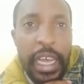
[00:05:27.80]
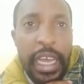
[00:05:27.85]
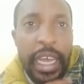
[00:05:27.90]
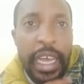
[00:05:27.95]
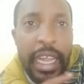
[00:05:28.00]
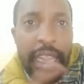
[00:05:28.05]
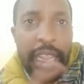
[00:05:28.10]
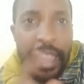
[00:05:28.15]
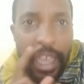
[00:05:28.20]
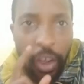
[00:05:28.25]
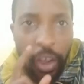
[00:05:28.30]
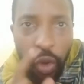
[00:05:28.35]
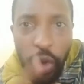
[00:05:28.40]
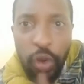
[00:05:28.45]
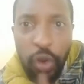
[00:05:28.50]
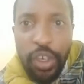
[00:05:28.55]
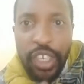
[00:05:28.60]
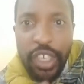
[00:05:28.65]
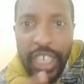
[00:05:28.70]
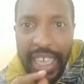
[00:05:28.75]
the
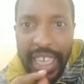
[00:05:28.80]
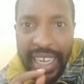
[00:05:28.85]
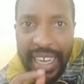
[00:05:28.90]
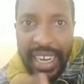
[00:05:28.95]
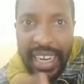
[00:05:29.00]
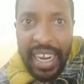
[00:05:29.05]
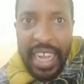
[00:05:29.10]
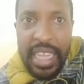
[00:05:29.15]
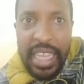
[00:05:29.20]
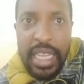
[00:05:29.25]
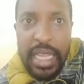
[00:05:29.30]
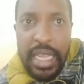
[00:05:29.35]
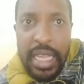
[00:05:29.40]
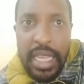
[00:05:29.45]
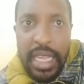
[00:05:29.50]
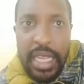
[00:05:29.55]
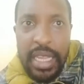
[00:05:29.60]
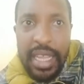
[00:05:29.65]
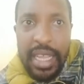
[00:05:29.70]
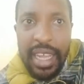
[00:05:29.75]
court
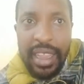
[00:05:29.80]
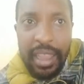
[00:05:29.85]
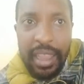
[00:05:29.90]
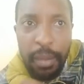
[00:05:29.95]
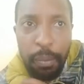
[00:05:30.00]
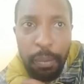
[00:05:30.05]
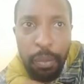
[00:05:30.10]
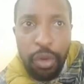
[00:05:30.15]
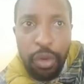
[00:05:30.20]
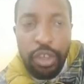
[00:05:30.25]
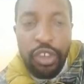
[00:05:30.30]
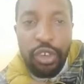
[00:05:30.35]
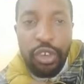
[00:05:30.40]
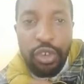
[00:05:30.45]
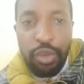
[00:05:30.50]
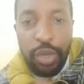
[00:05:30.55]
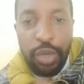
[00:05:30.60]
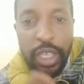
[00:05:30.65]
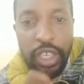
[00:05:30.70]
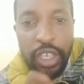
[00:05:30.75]
grants the
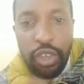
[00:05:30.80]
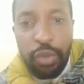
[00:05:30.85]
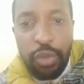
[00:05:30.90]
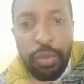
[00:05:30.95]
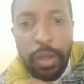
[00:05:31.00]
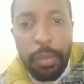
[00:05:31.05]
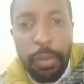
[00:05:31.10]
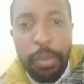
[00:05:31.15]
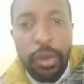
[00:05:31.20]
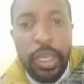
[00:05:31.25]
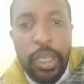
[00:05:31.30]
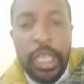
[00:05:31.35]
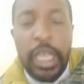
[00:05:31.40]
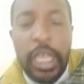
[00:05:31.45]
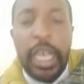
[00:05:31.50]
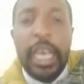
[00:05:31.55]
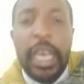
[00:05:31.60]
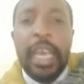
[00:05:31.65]
motion to exhume the body.